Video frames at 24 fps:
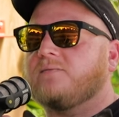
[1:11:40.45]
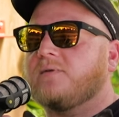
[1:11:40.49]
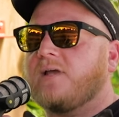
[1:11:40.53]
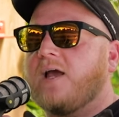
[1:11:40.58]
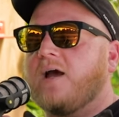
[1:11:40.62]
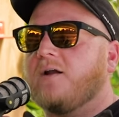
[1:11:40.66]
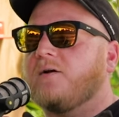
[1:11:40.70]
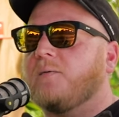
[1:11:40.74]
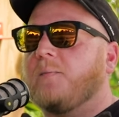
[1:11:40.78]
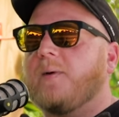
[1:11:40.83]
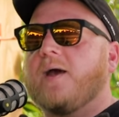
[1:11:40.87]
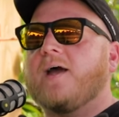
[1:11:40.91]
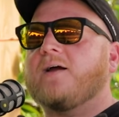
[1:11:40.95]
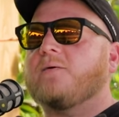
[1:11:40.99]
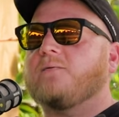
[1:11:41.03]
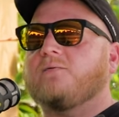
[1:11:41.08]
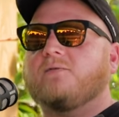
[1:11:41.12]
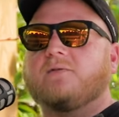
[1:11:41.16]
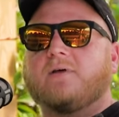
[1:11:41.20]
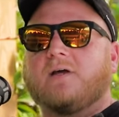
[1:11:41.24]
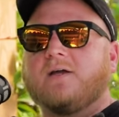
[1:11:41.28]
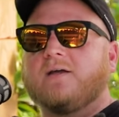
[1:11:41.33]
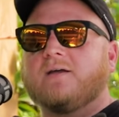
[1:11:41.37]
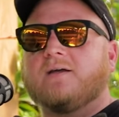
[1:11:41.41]
counter back
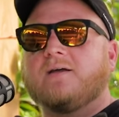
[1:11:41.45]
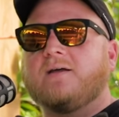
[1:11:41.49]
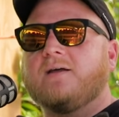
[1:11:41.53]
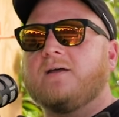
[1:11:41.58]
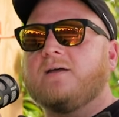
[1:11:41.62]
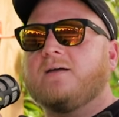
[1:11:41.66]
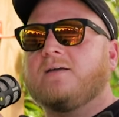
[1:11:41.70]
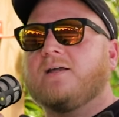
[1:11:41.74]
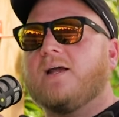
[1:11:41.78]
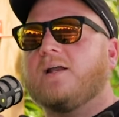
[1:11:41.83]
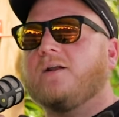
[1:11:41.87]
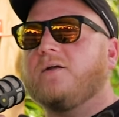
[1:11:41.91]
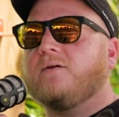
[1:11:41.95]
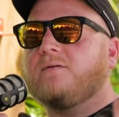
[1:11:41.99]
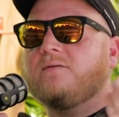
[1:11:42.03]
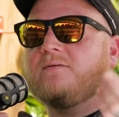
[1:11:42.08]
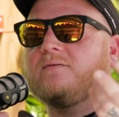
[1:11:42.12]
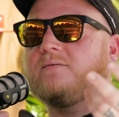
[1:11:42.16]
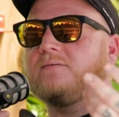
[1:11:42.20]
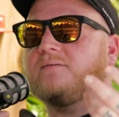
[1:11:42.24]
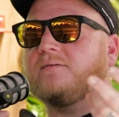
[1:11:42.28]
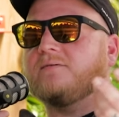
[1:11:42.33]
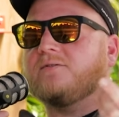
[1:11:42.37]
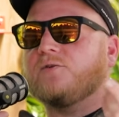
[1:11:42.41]
with like, yeah,
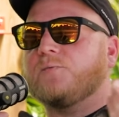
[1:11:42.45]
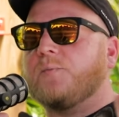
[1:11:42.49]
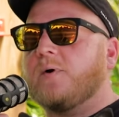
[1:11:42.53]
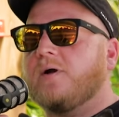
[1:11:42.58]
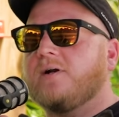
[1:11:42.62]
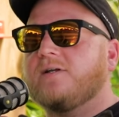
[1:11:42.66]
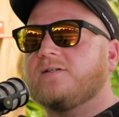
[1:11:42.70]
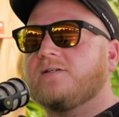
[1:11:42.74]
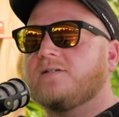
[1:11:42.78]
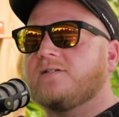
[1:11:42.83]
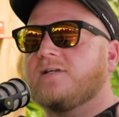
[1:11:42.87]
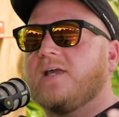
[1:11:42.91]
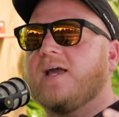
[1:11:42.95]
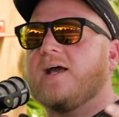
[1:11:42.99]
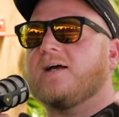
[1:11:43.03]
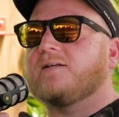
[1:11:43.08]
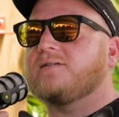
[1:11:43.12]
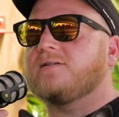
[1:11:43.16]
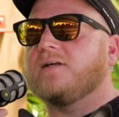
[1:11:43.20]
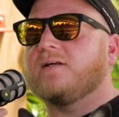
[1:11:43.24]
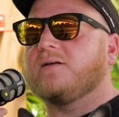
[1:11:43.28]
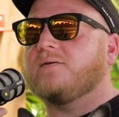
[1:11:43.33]
dude, the party says gas.